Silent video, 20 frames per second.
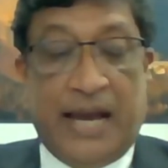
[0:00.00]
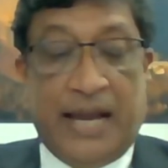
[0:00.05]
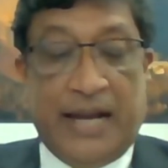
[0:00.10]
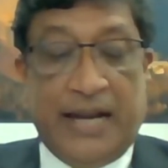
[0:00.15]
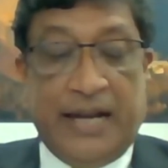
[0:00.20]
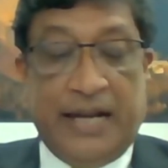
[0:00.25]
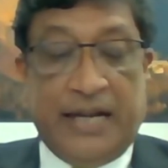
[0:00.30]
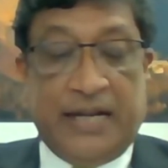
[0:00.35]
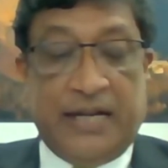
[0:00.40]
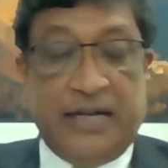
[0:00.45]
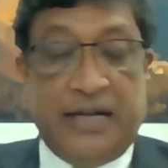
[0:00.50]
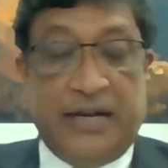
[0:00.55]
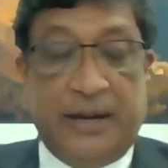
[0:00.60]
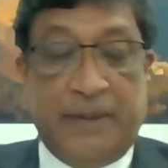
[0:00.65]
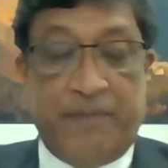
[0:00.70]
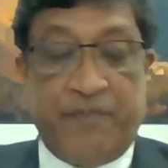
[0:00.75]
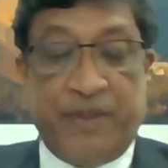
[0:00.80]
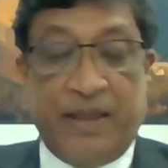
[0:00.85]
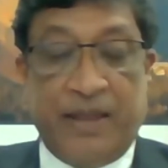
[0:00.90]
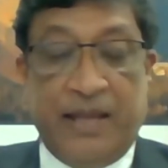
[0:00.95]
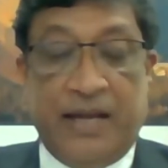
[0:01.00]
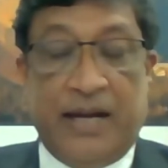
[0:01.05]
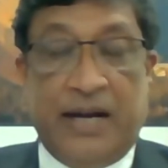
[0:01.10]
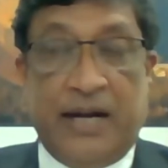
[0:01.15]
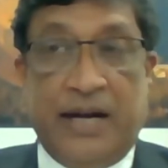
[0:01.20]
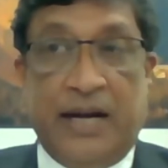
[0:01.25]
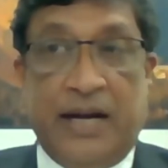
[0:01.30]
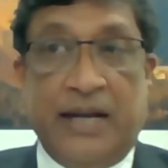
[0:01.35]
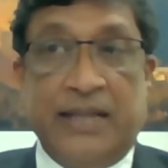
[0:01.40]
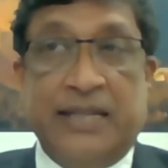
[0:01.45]
And it, um,
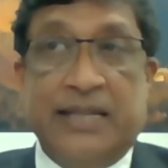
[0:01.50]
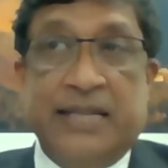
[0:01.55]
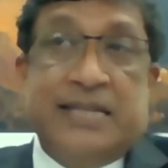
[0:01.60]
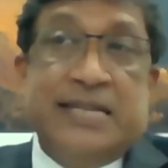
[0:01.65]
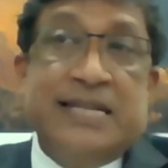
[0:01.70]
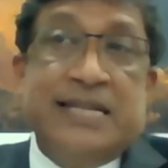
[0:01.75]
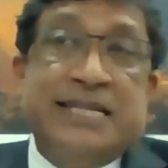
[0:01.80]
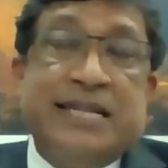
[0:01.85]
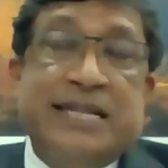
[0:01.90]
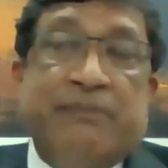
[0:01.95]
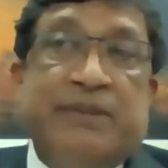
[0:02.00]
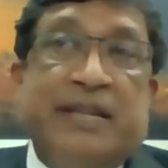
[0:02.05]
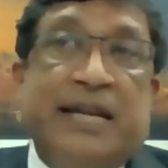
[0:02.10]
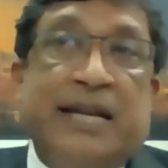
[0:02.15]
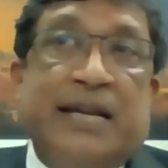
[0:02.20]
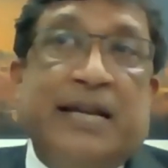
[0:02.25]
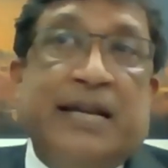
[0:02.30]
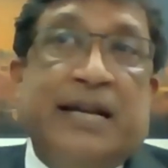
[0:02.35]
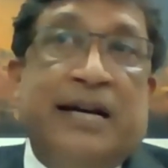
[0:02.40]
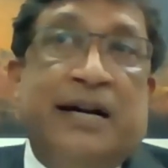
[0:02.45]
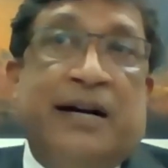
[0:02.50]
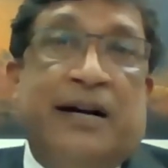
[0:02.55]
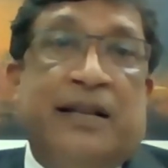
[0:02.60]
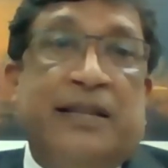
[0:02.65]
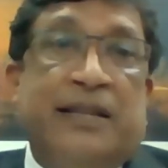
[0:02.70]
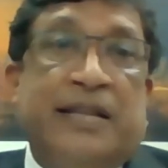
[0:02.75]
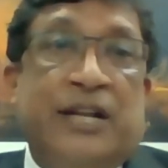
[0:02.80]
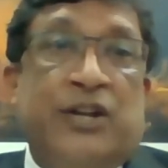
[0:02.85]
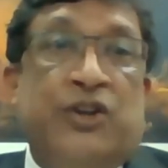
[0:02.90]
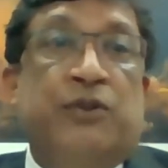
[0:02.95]
uh, this is something, uh,
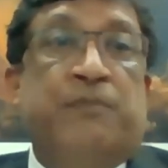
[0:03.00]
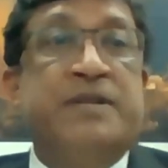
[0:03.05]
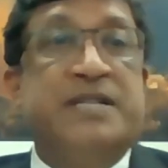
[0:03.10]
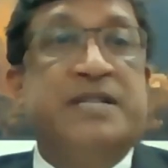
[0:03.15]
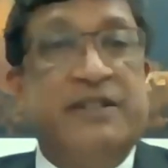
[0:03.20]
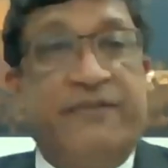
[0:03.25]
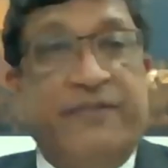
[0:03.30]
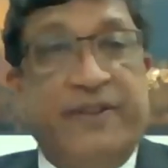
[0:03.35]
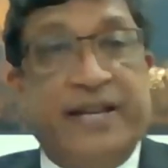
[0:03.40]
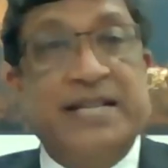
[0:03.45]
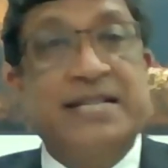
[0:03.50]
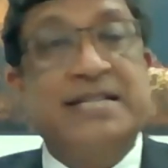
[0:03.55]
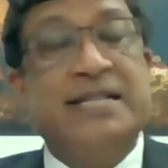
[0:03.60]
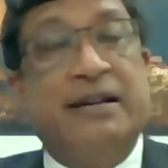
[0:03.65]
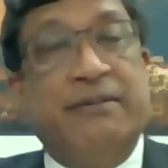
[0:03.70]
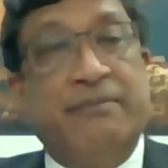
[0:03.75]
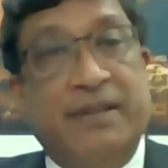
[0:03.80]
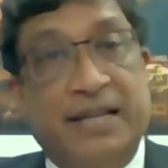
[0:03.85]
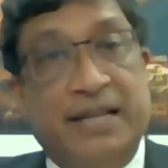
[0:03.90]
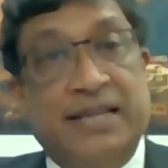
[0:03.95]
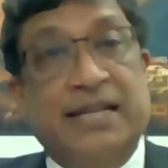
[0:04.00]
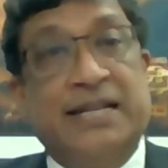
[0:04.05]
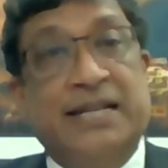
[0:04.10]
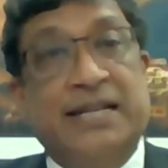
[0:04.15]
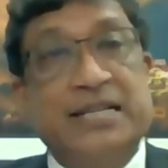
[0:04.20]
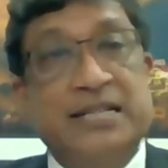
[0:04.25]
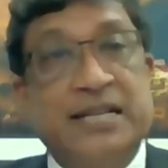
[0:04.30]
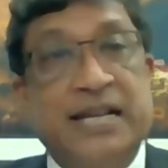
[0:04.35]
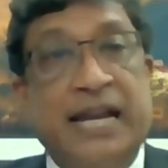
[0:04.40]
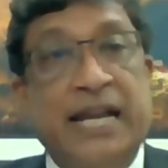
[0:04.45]
the Indo-Pacific is something that
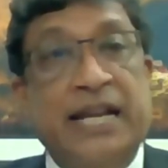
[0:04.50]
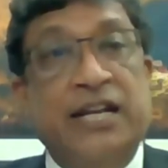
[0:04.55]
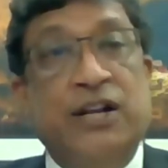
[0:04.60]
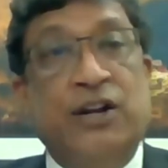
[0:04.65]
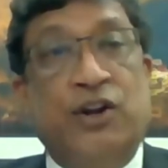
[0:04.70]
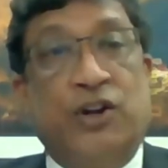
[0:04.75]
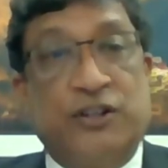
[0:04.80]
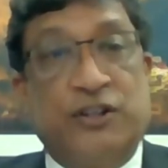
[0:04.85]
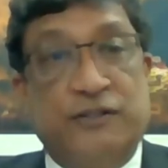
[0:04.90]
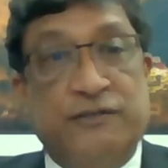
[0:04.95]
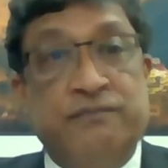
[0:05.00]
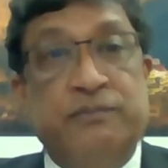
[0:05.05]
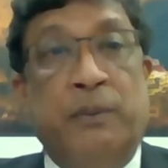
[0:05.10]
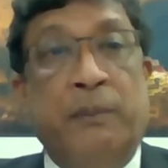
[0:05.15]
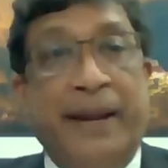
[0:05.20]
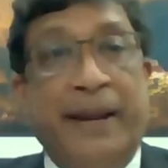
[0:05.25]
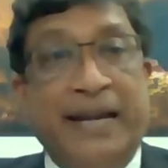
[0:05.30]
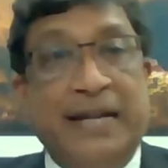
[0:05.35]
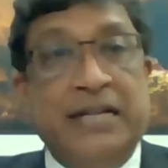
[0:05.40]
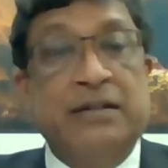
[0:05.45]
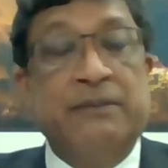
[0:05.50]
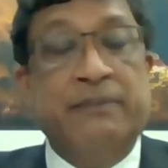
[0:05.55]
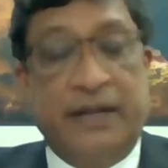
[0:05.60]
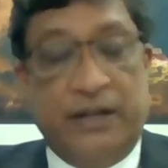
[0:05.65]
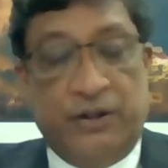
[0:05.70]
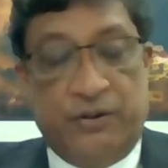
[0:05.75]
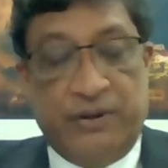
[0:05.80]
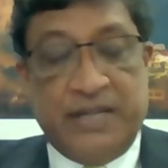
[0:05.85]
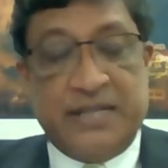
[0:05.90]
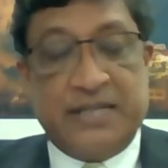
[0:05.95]
has gained a lot of momentum
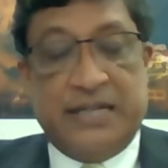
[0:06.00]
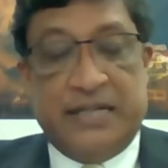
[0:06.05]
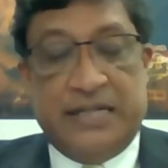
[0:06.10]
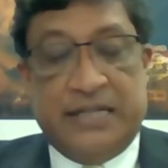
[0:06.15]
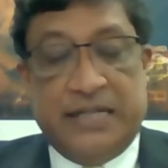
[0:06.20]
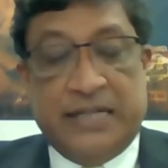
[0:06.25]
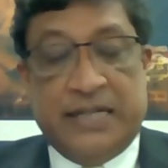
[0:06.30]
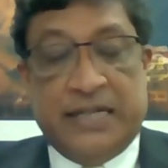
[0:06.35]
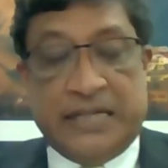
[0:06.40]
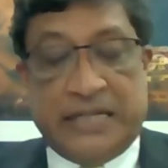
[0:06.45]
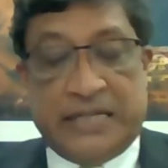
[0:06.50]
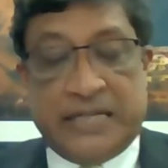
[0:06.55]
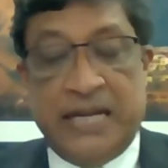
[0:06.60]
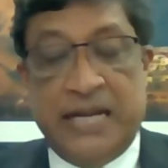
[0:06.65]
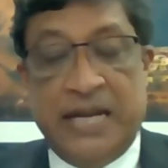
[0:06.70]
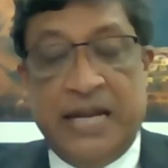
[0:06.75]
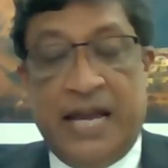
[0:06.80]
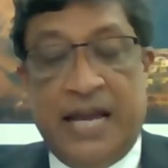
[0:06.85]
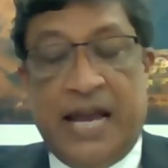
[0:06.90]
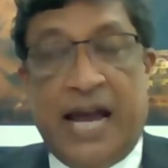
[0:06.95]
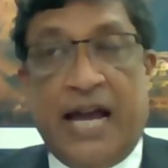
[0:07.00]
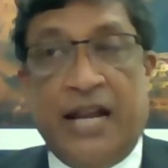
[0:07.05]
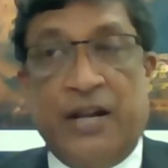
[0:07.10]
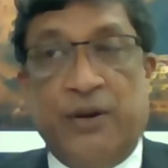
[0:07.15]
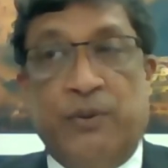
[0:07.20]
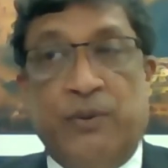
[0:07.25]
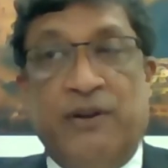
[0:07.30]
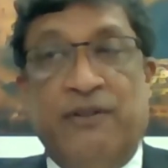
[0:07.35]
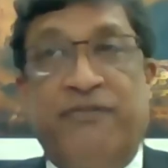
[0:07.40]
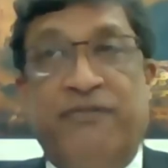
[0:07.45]
in recent years. And
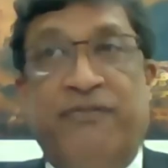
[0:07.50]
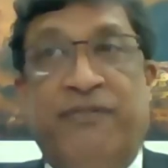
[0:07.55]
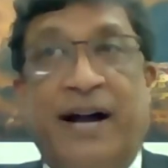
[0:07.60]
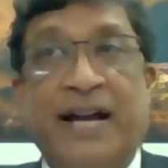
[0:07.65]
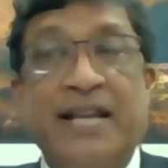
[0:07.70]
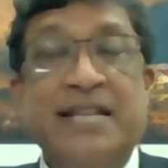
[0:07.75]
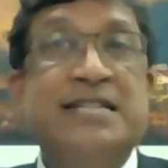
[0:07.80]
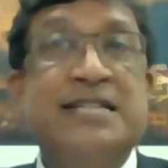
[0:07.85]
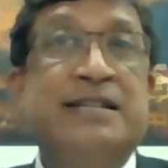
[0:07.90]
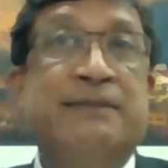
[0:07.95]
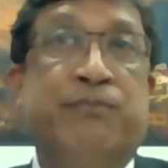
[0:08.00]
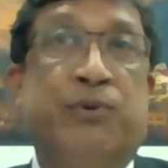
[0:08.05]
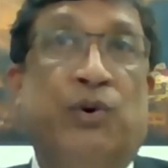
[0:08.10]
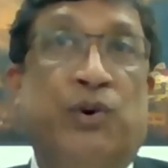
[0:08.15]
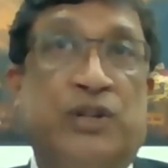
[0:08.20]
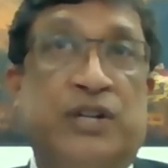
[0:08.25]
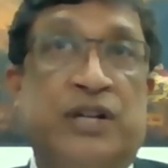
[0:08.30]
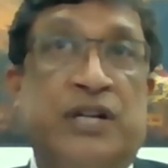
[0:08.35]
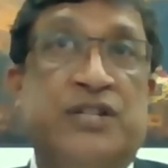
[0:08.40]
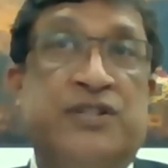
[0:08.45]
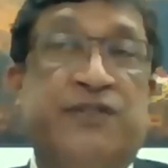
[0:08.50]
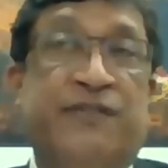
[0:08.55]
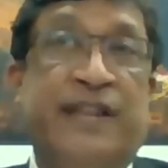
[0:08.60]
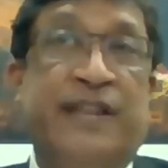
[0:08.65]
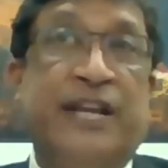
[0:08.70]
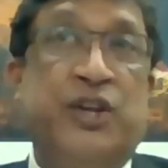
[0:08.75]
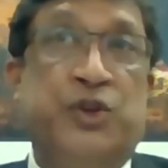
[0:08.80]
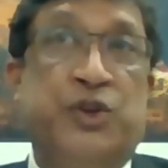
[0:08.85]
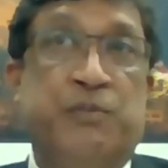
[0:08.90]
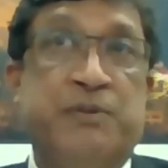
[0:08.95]
you will find supporters of the
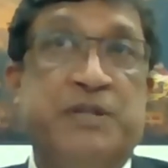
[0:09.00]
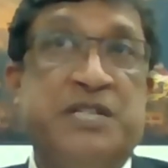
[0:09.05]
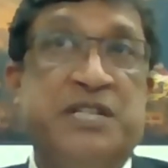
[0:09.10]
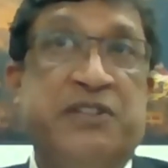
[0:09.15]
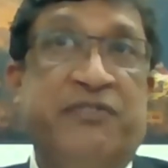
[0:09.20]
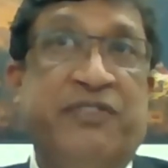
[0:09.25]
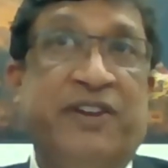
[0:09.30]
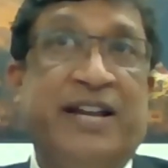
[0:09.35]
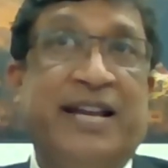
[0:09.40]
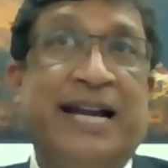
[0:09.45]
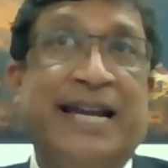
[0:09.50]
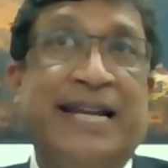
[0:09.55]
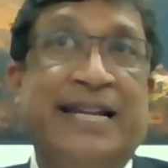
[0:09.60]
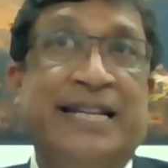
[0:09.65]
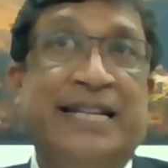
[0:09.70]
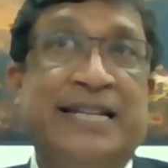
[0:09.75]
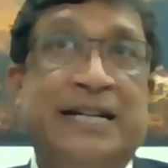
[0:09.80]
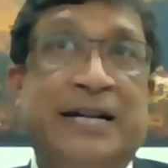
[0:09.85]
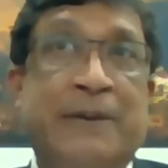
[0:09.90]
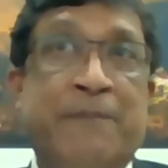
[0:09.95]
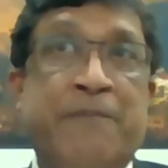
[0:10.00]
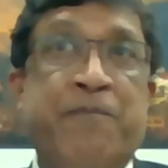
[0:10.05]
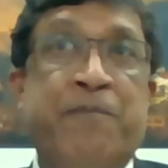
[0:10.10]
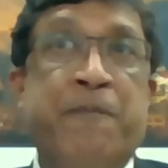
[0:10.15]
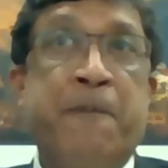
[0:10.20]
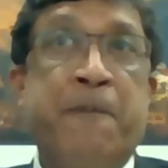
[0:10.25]
Indo-Pacific idea,